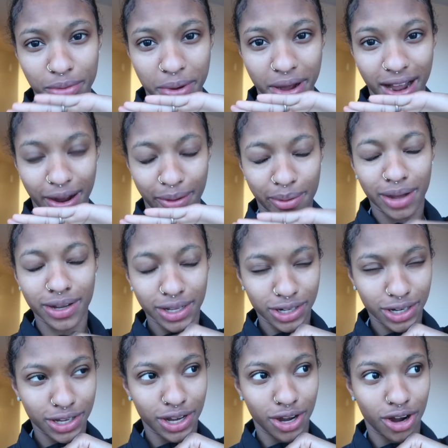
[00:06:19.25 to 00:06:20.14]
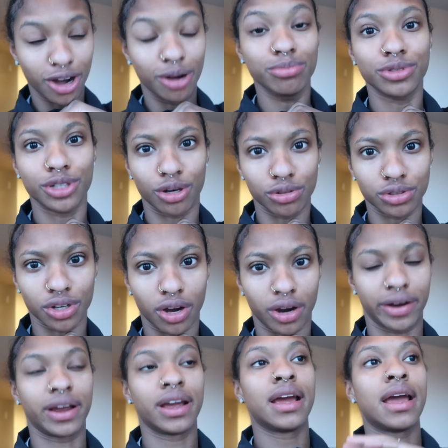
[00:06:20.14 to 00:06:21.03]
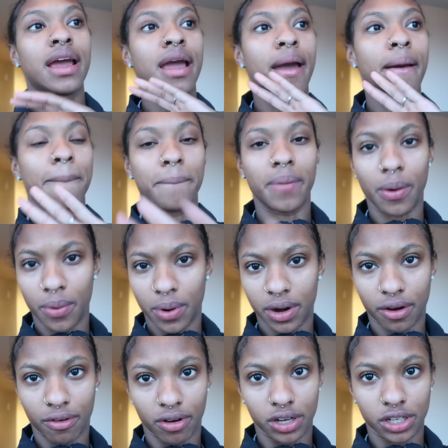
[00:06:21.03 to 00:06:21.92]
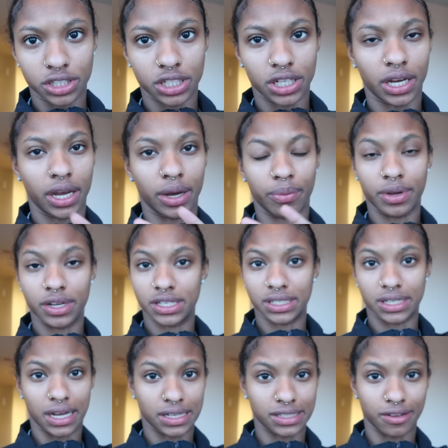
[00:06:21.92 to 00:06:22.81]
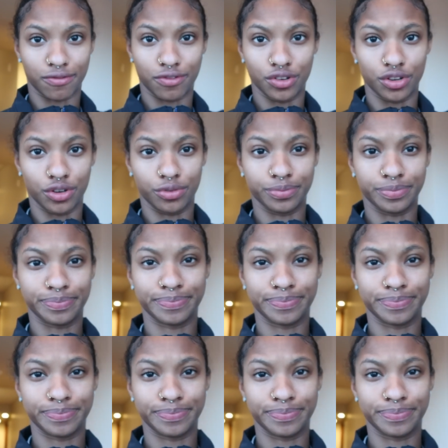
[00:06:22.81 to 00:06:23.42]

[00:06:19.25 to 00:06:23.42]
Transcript: don't mind how I look, y'all. I'm so sorry, but we're in a rush and we just got stuff to do.